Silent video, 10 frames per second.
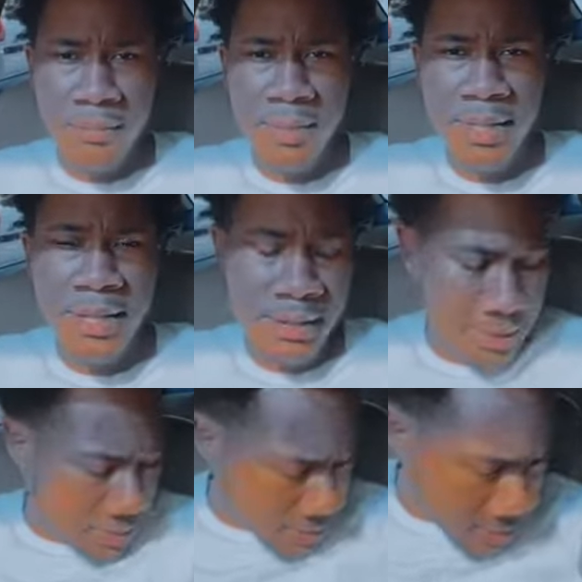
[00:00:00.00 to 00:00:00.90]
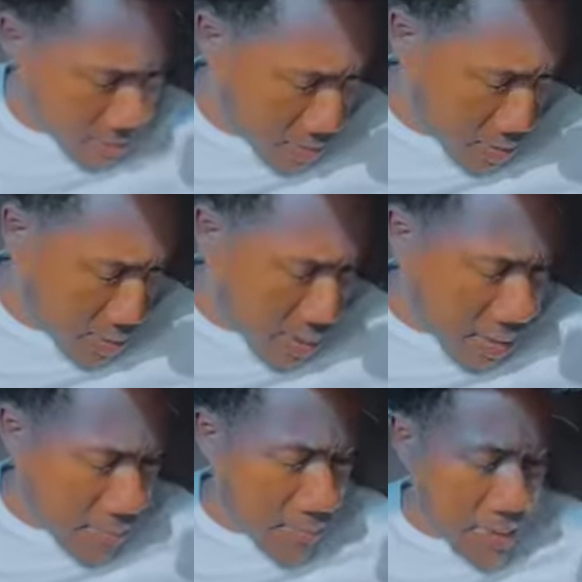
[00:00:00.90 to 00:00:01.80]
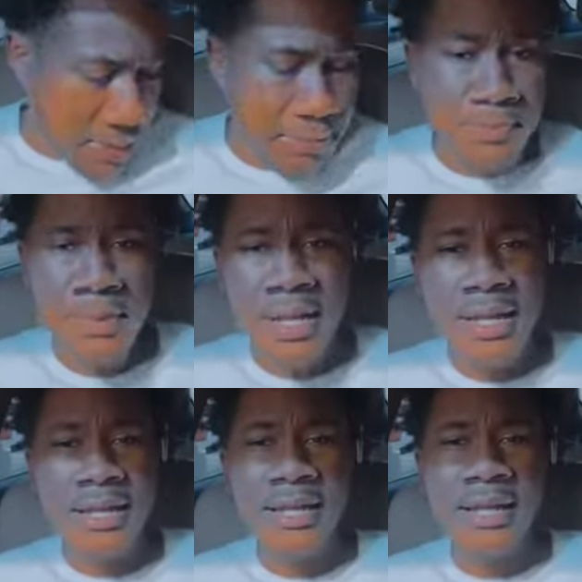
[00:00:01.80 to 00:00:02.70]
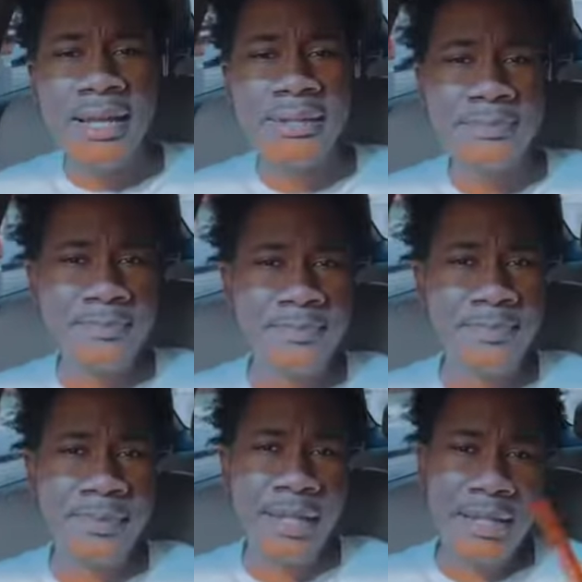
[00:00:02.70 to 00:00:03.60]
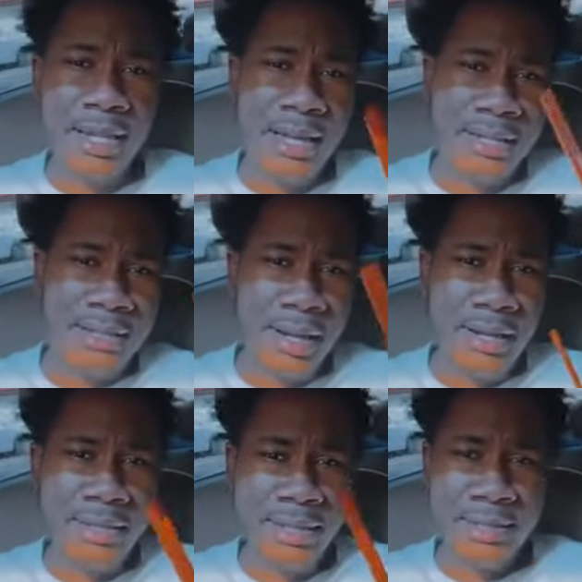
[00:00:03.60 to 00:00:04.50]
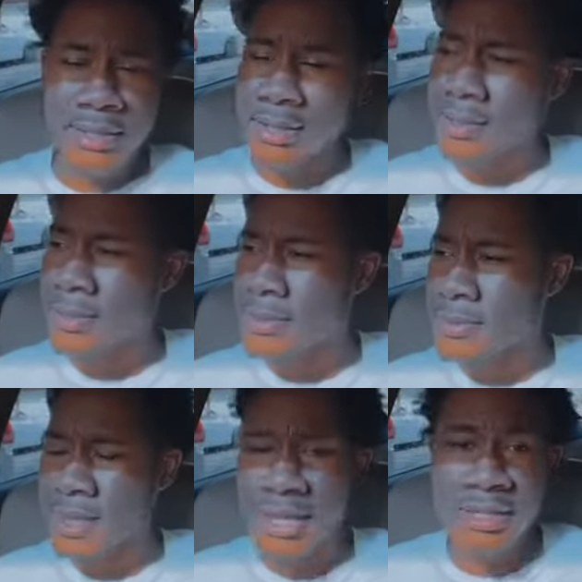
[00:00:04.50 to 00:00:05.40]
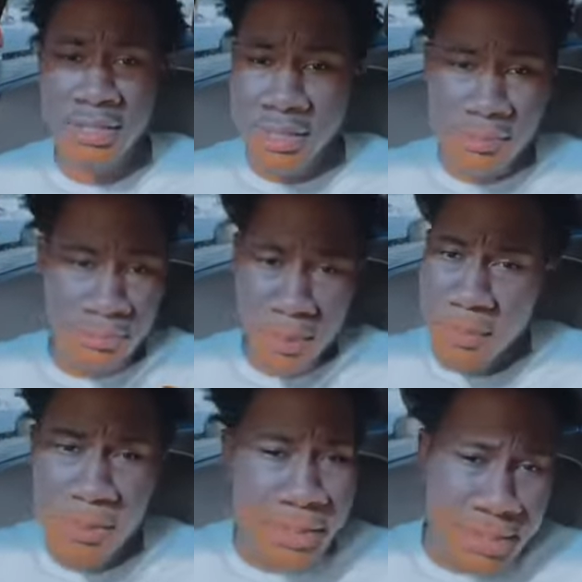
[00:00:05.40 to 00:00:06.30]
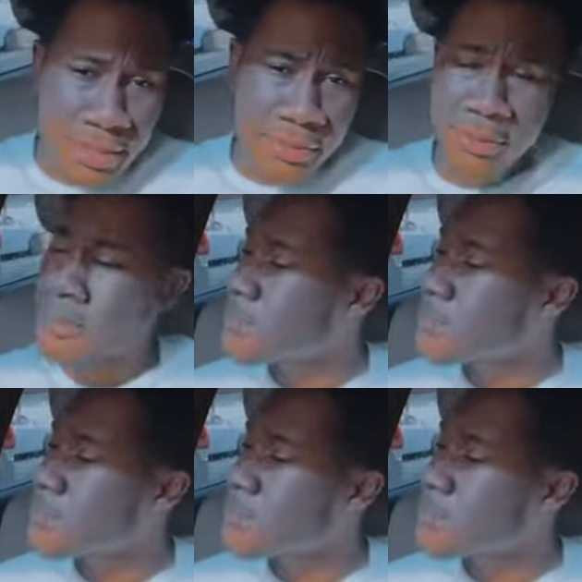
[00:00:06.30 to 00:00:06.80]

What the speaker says: But yeah. But at the end of the day, a lot of y'all niggas is, and just people in general,